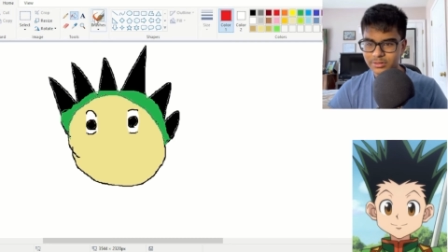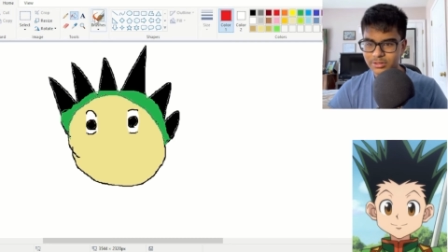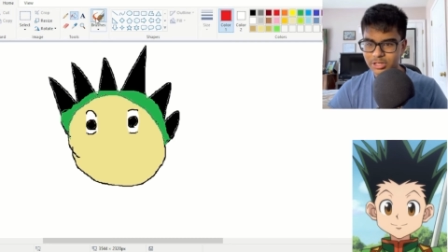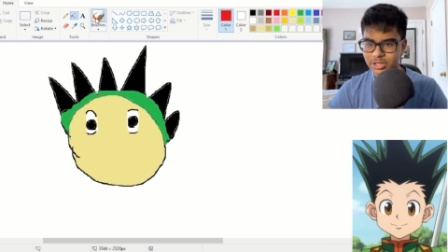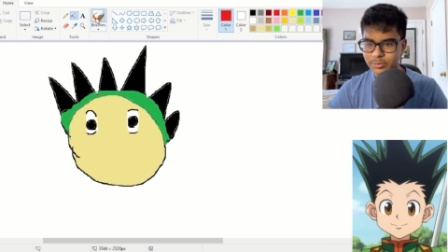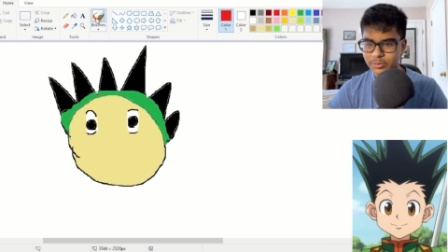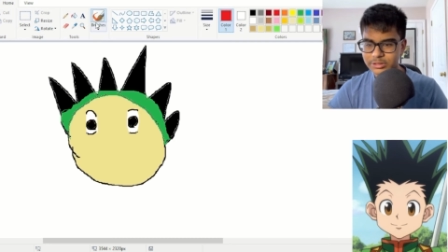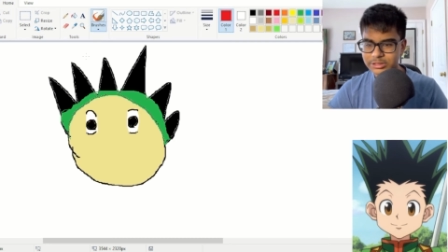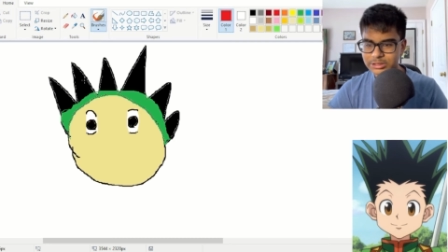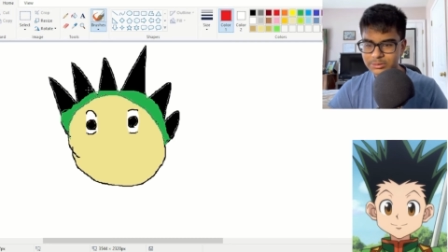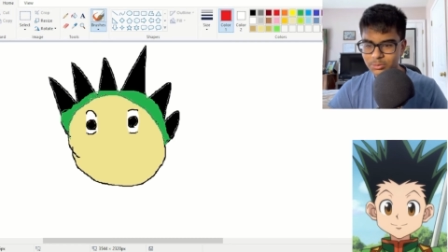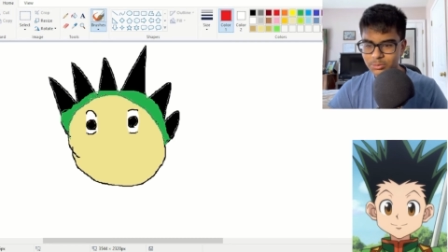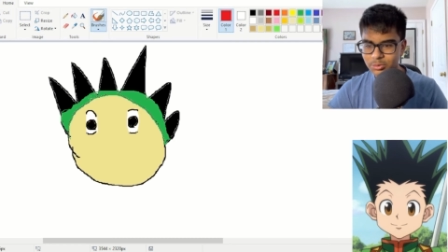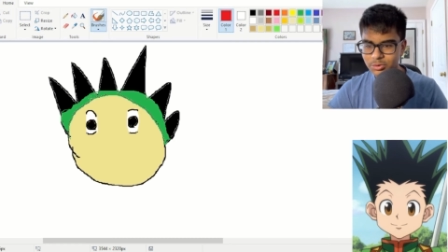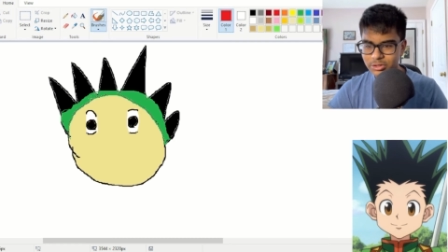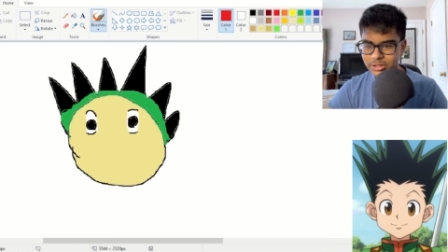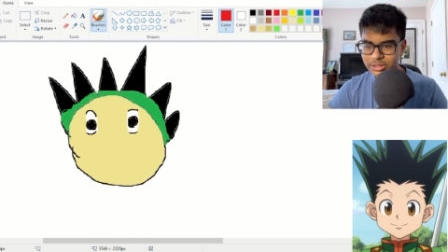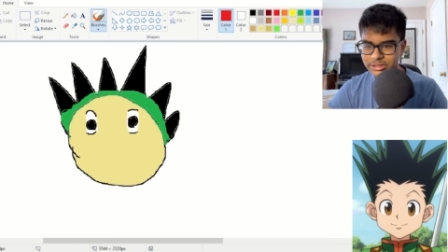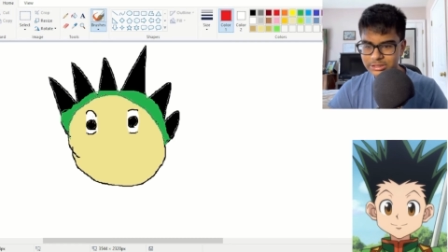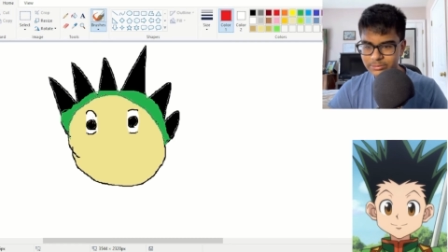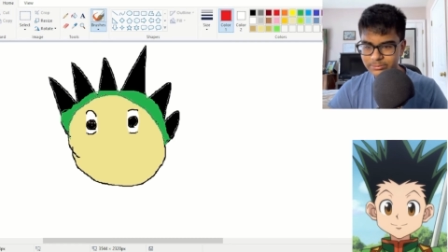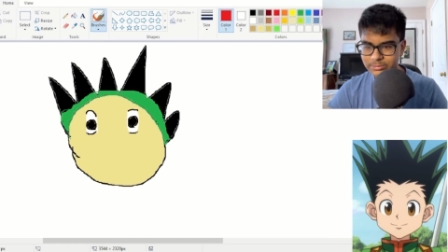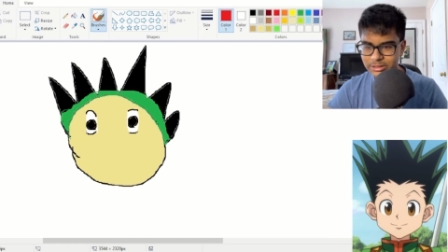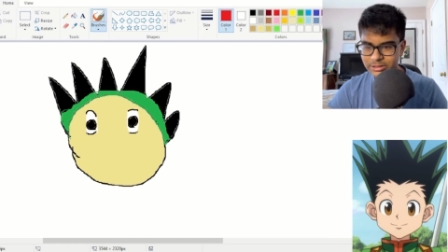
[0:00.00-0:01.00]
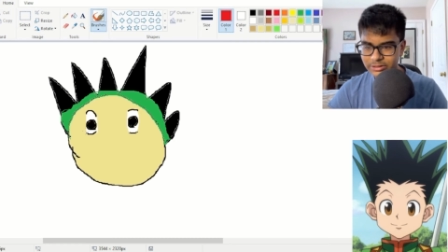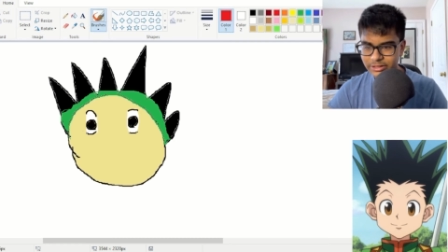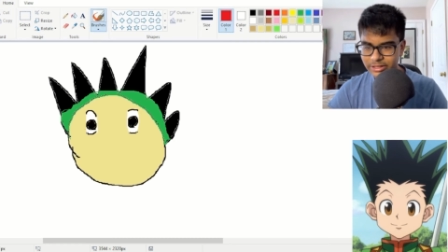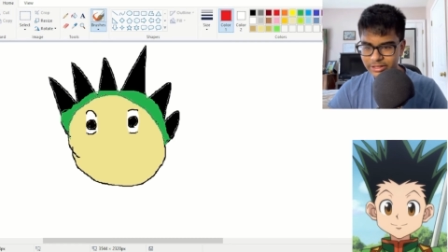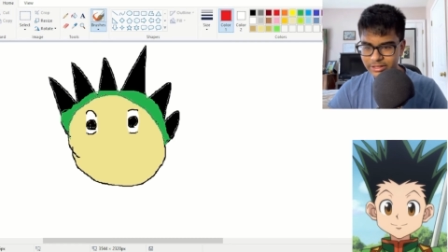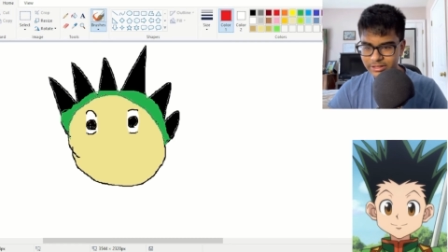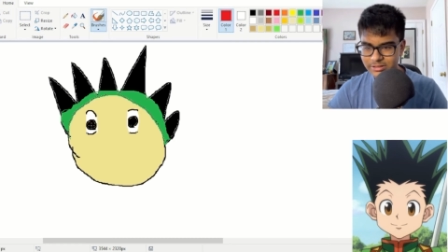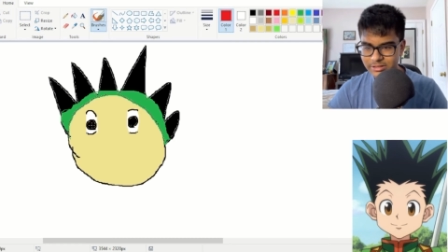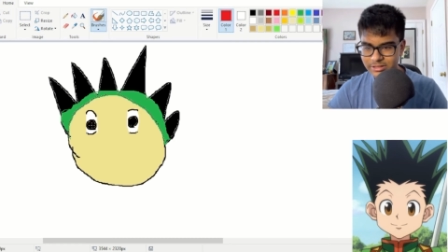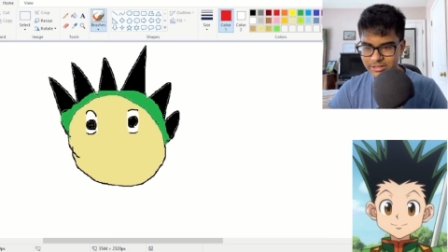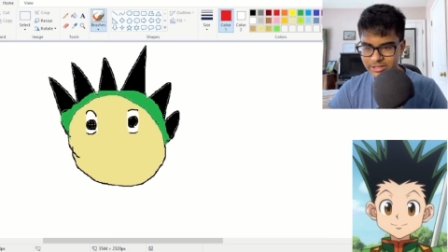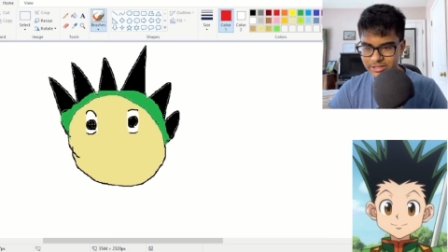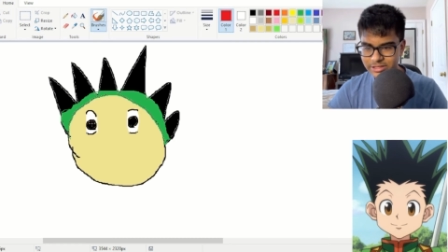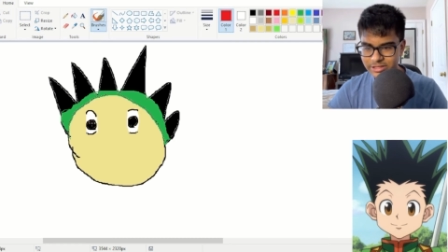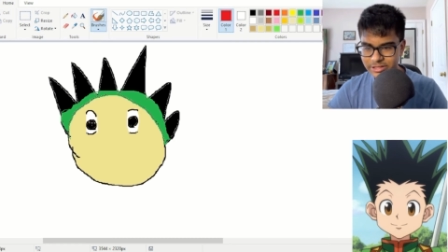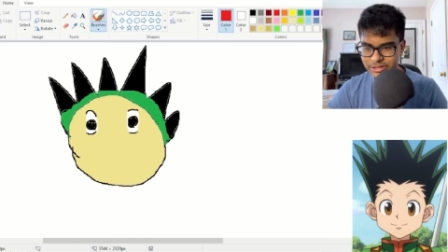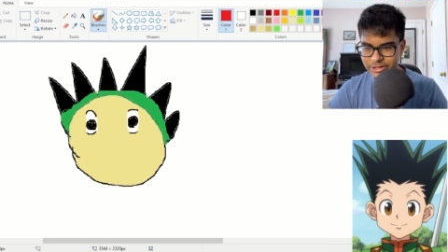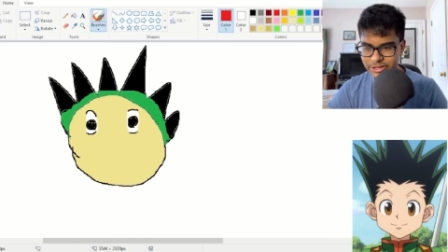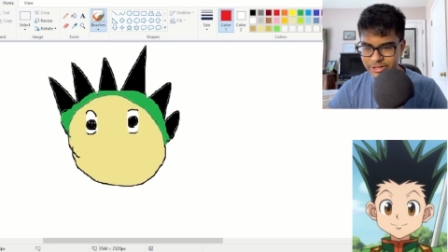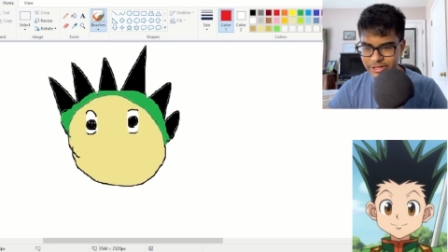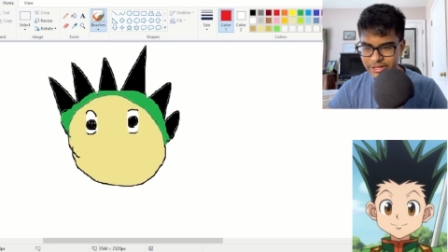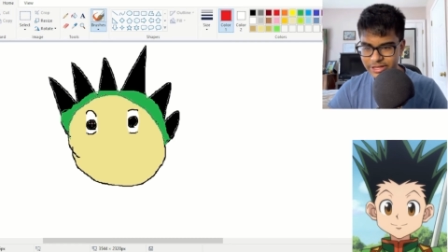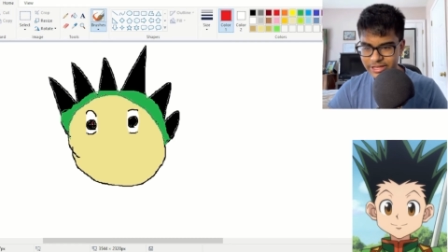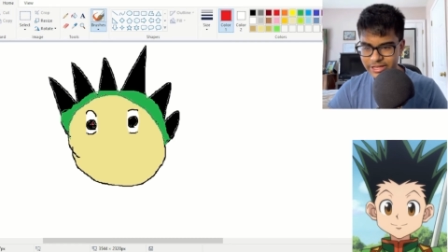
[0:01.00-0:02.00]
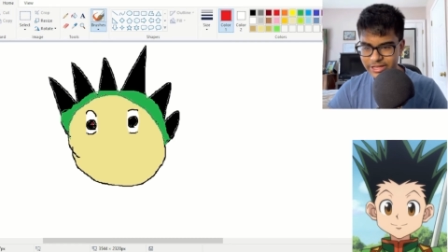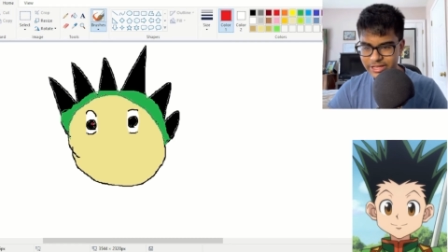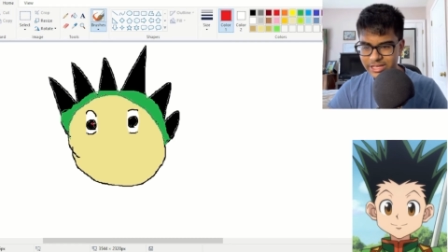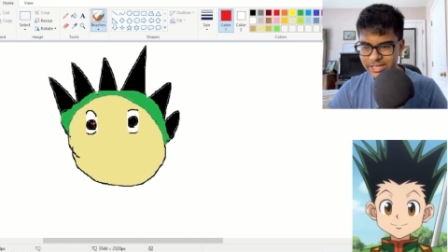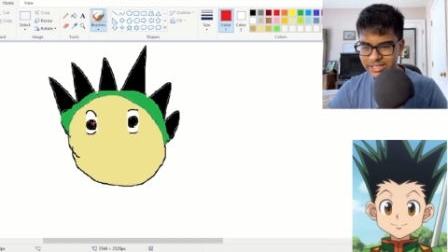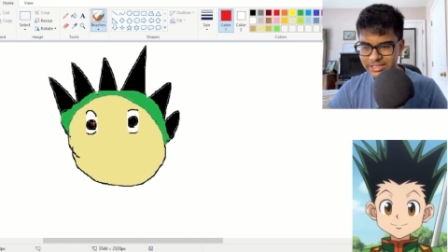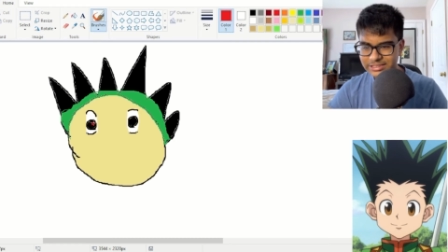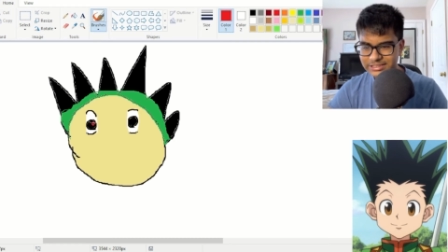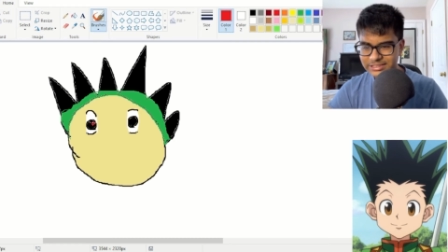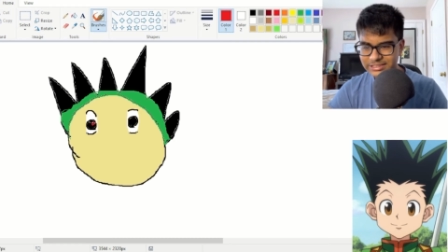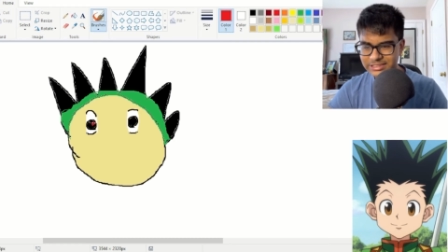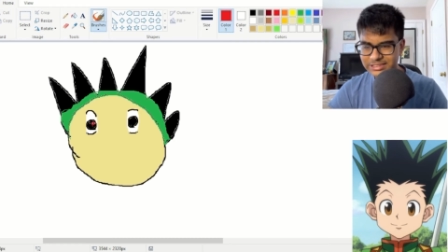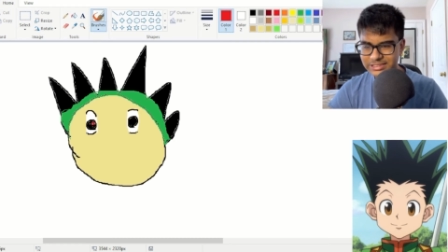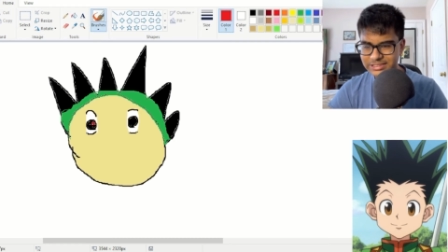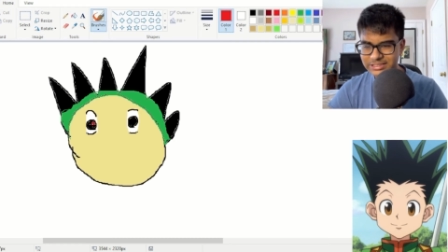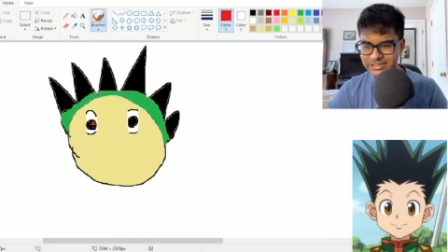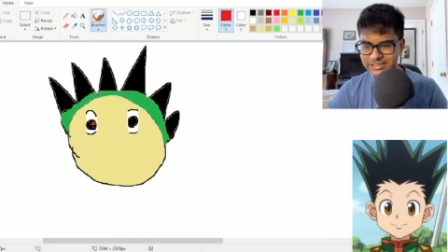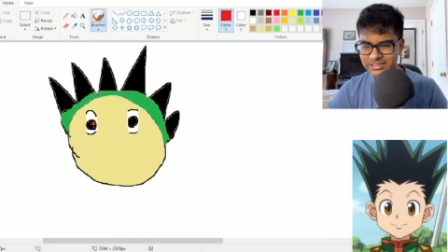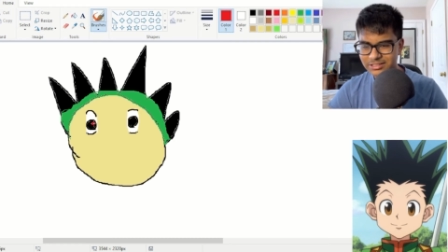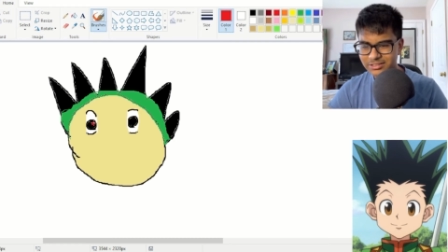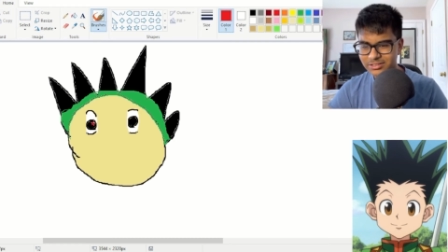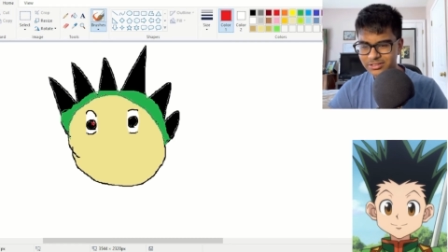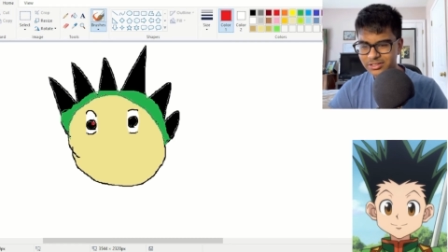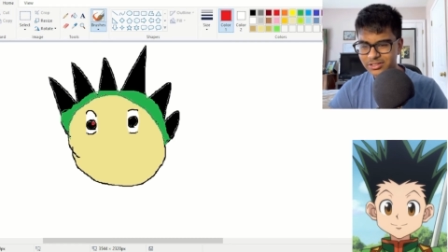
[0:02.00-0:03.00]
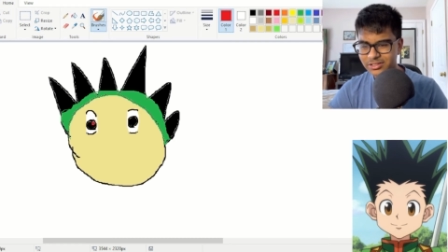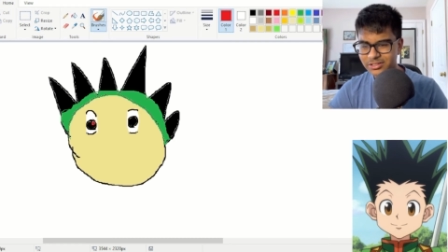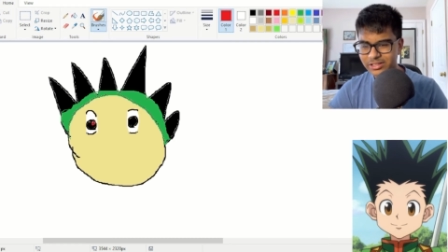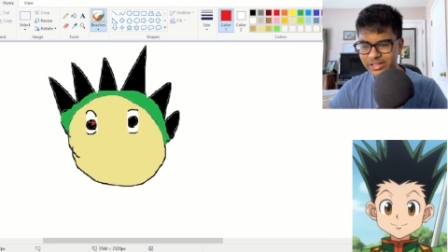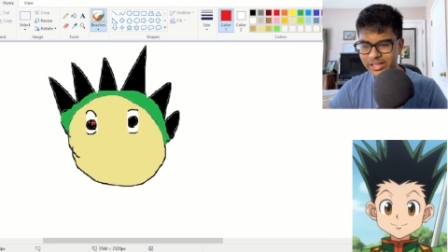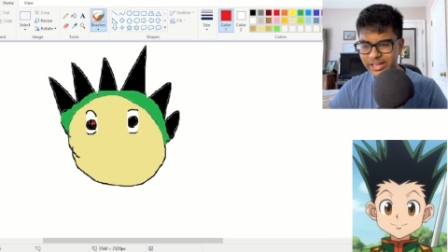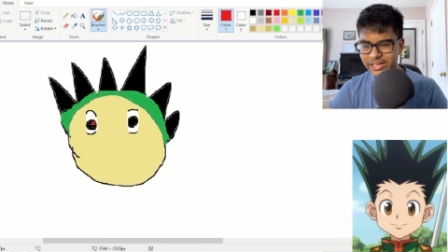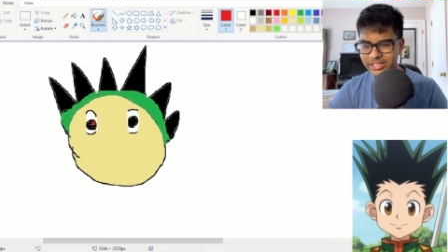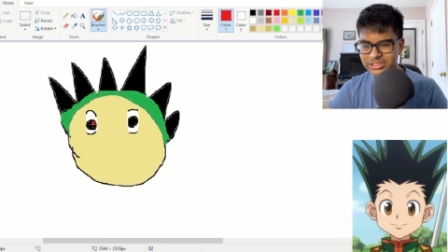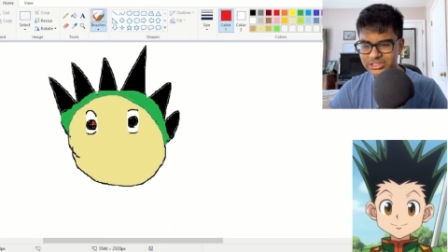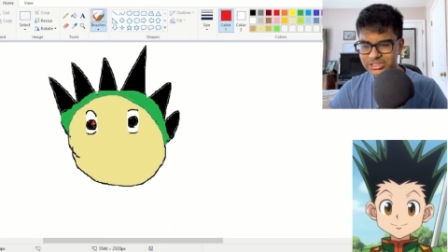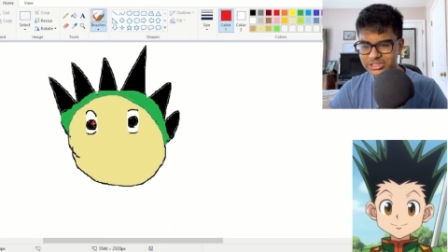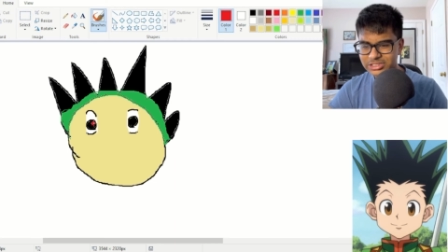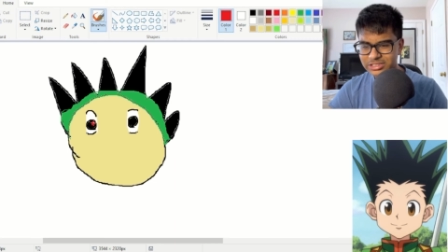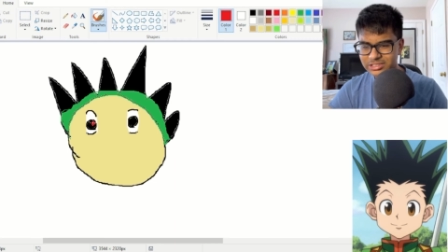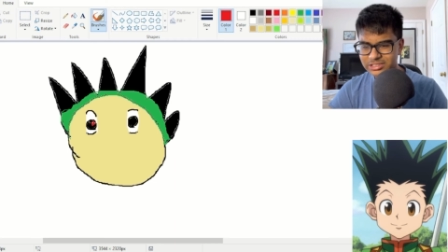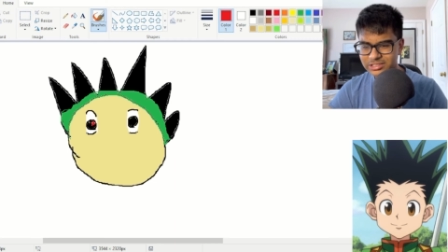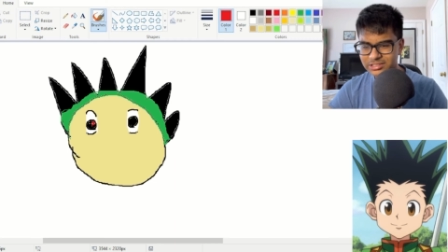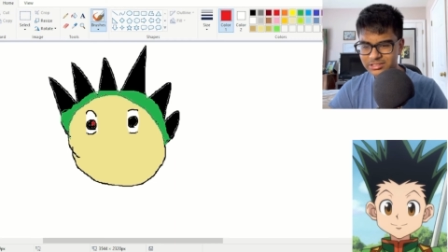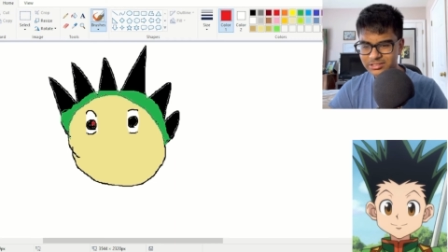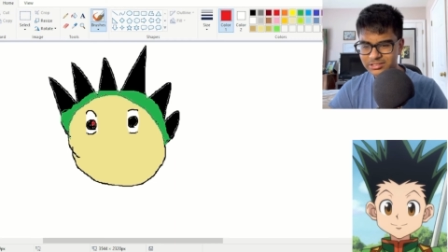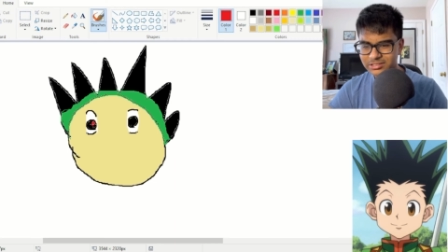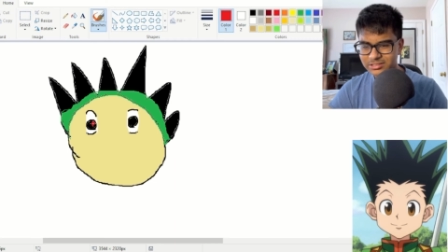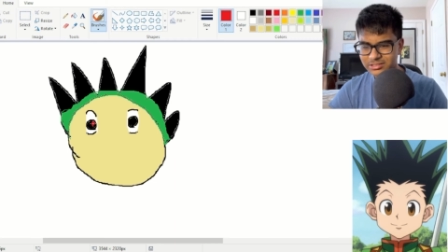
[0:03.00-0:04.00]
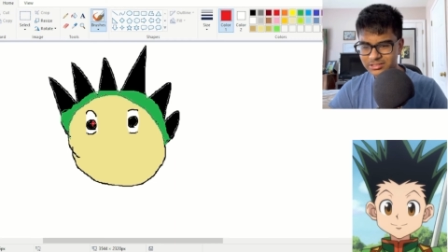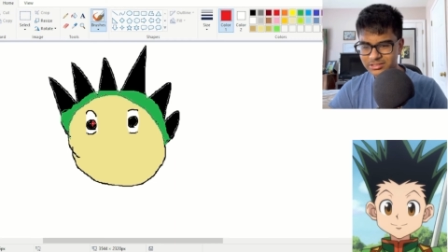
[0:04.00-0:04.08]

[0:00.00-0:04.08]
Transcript: or was it more like something like this little action?